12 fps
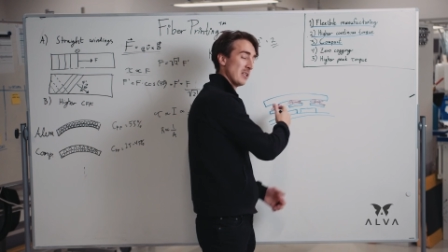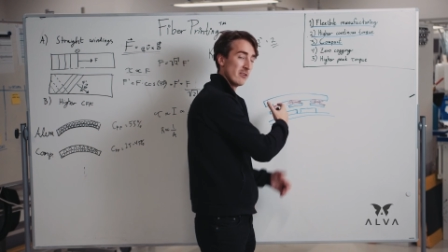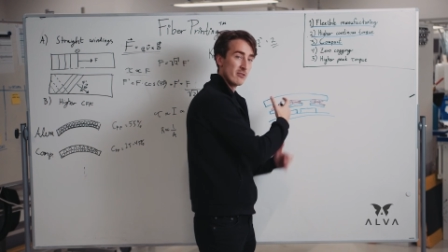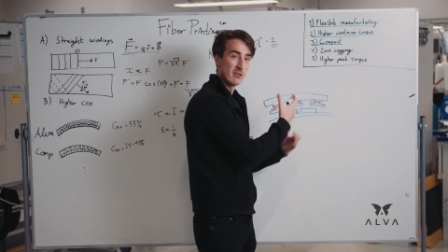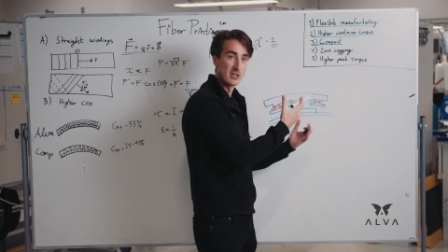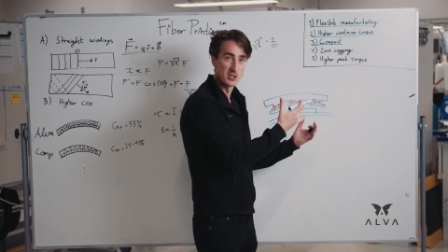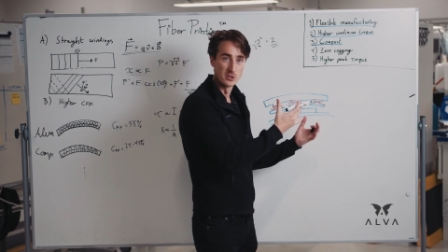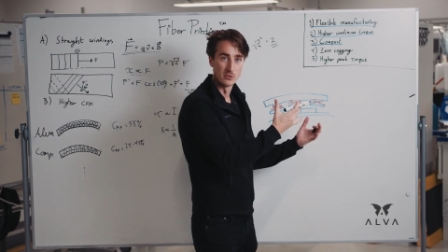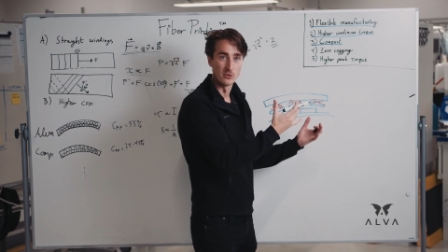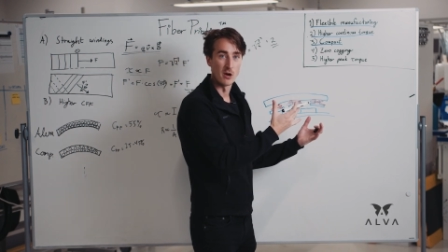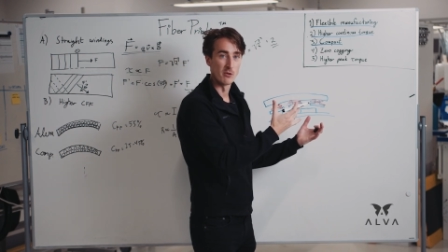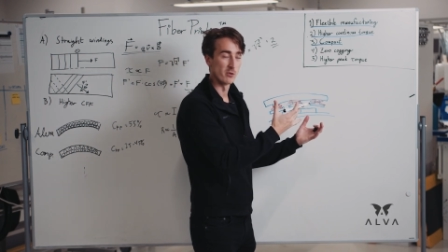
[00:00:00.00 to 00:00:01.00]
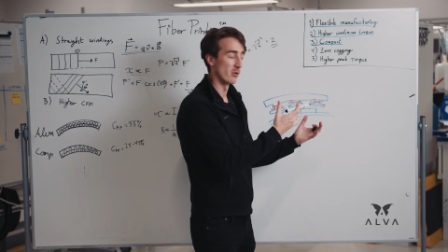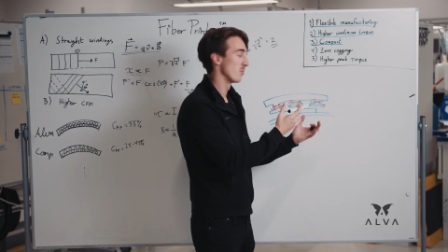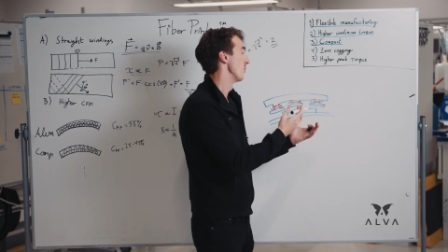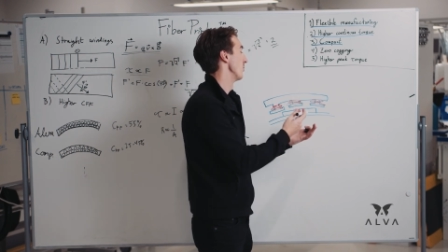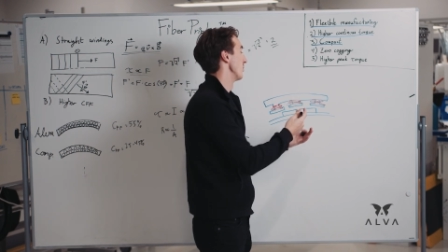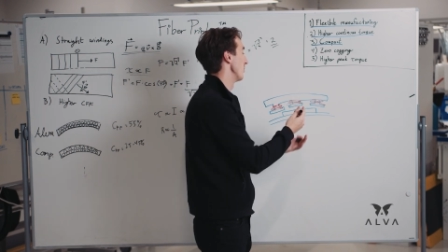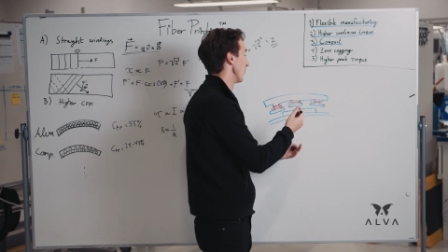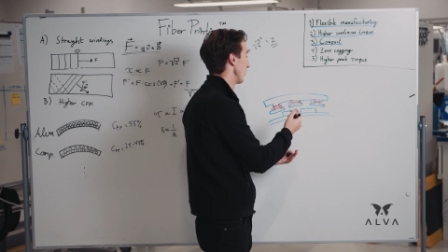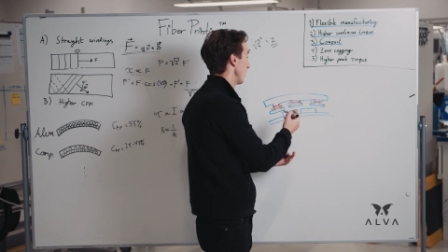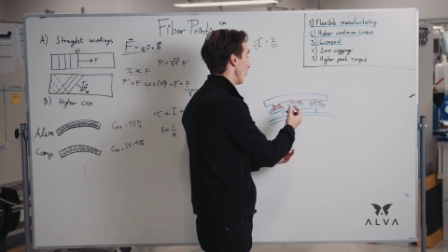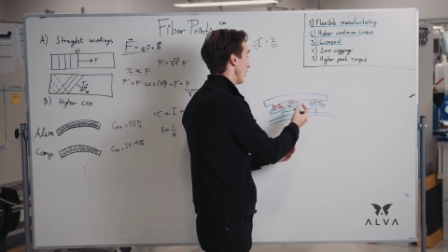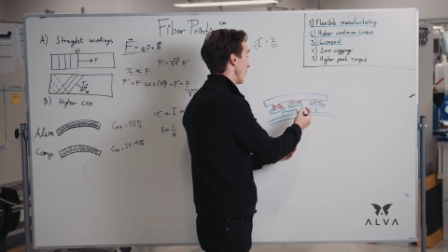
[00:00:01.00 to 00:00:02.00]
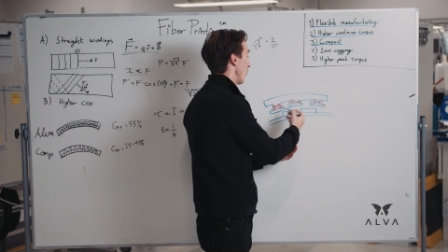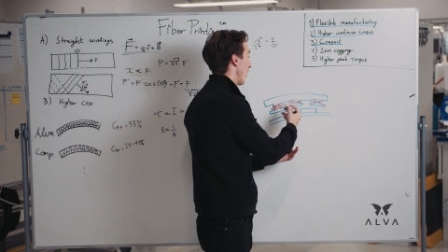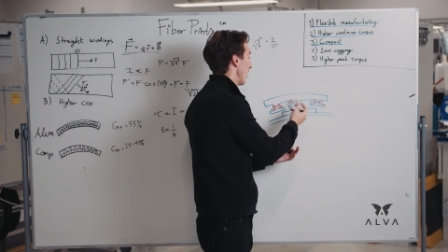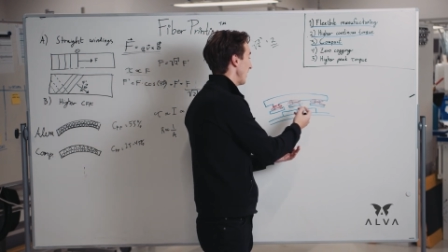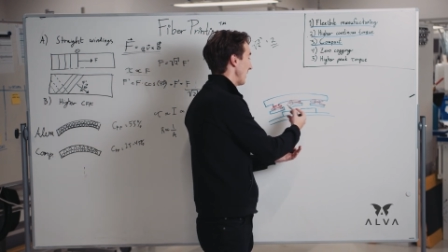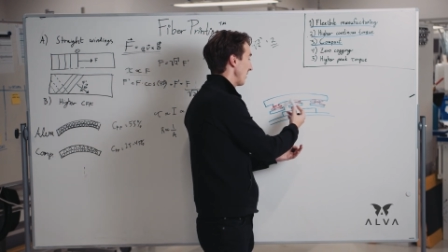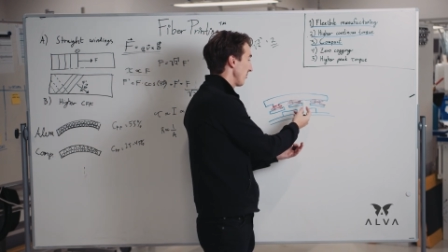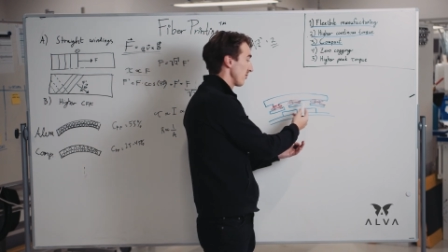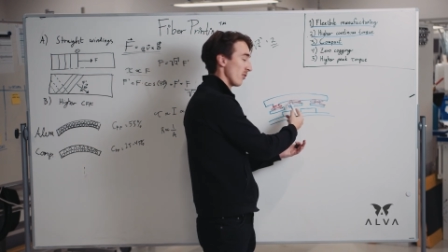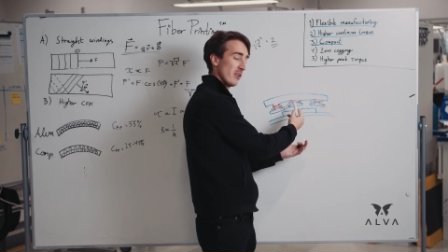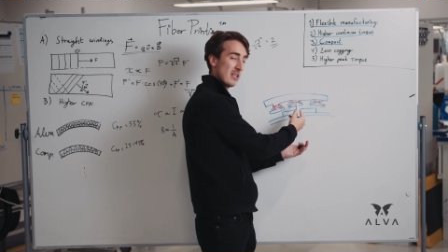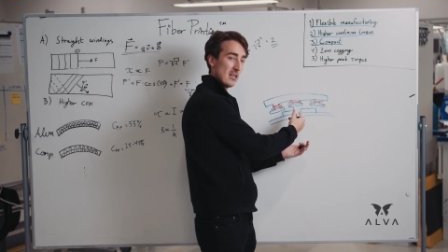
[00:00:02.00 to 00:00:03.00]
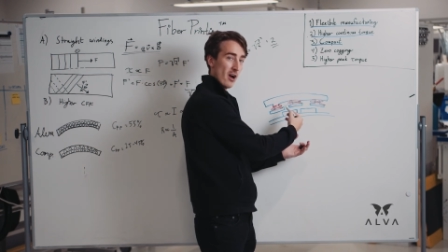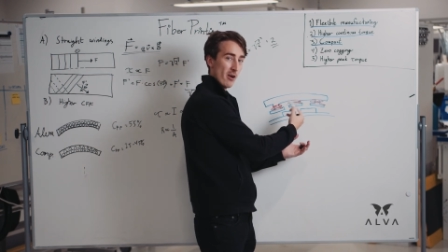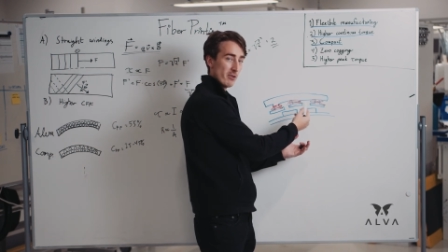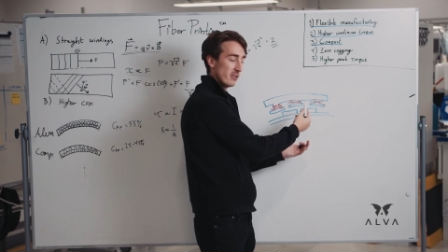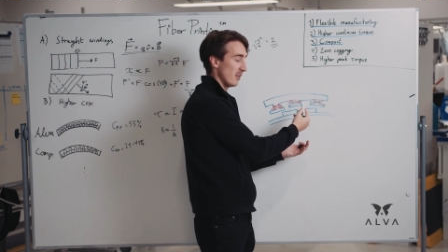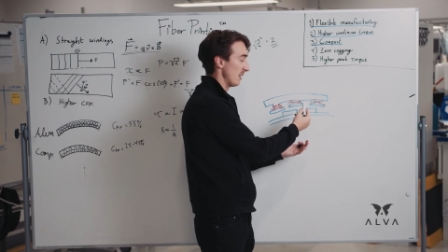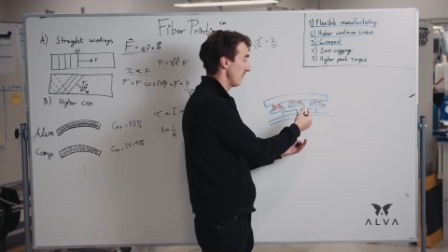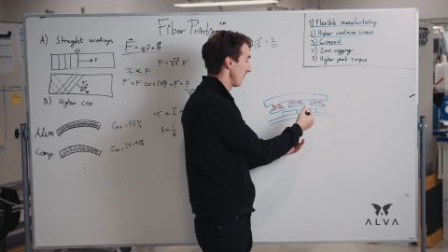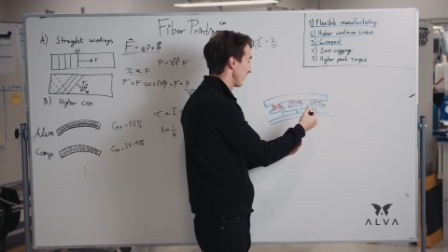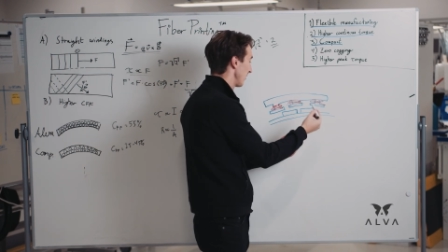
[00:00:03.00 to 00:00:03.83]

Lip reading: in a traditional iron cord motor with the windings on the iron teeth.